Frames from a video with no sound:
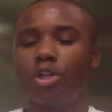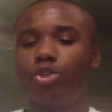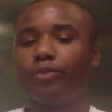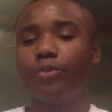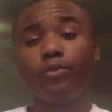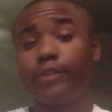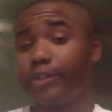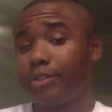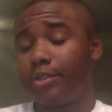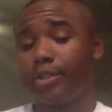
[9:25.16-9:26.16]
So if you've
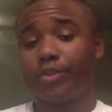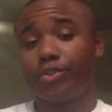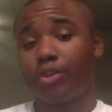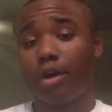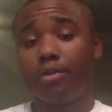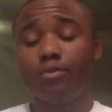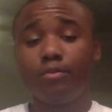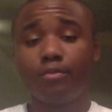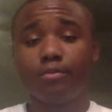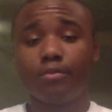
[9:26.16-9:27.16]
listened to this song,
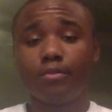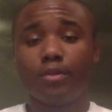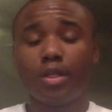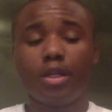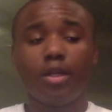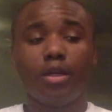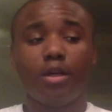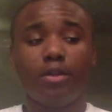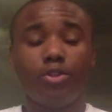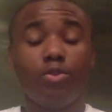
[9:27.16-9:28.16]

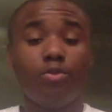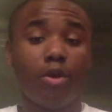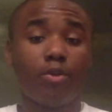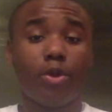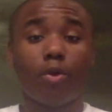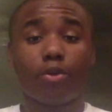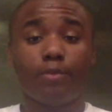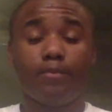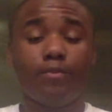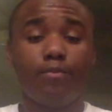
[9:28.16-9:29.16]
you know the order.
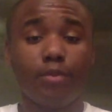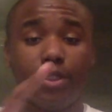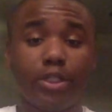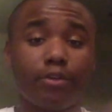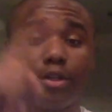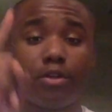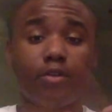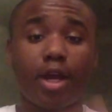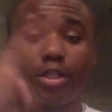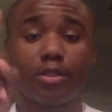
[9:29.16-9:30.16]
Meteor,
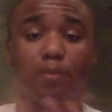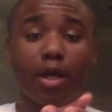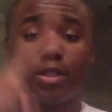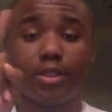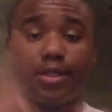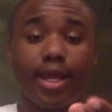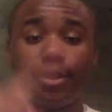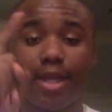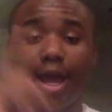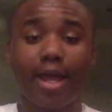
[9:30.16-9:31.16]
Crash, Spot,
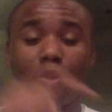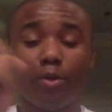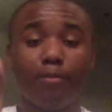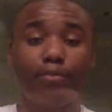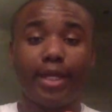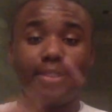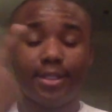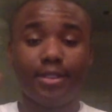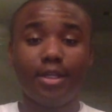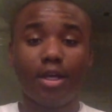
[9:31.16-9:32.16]
Sand, Adler,
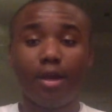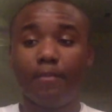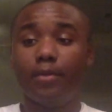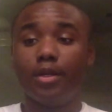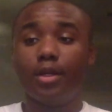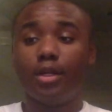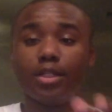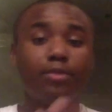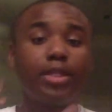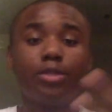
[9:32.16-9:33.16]
Blazing. Um,
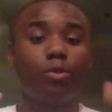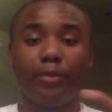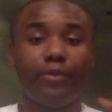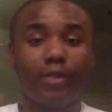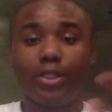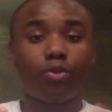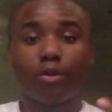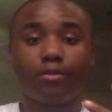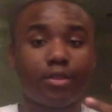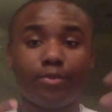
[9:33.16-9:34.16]
some of these will be really
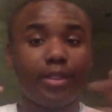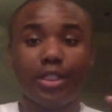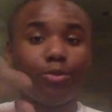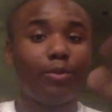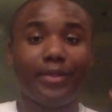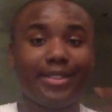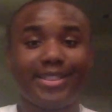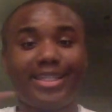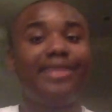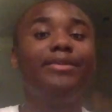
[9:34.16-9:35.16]
short, some of these will be
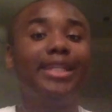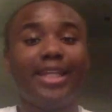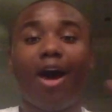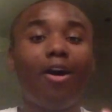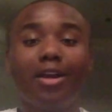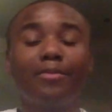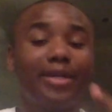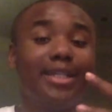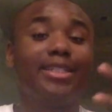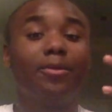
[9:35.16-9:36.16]
semi-long
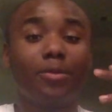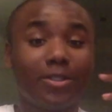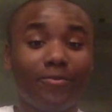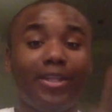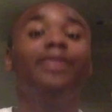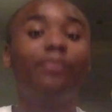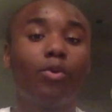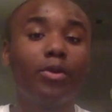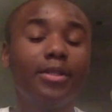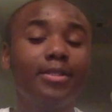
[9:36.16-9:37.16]
because there was a real
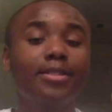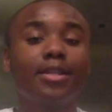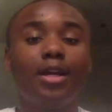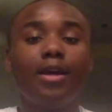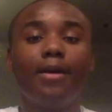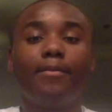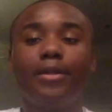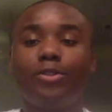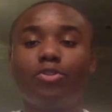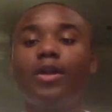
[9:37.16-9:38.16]
importance,
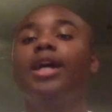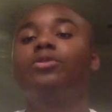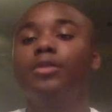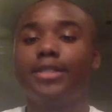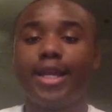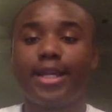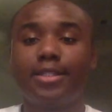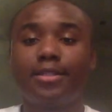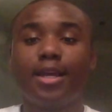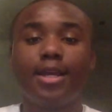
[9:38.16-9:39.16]
but Crash was
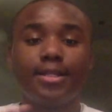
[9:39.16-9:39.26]
next.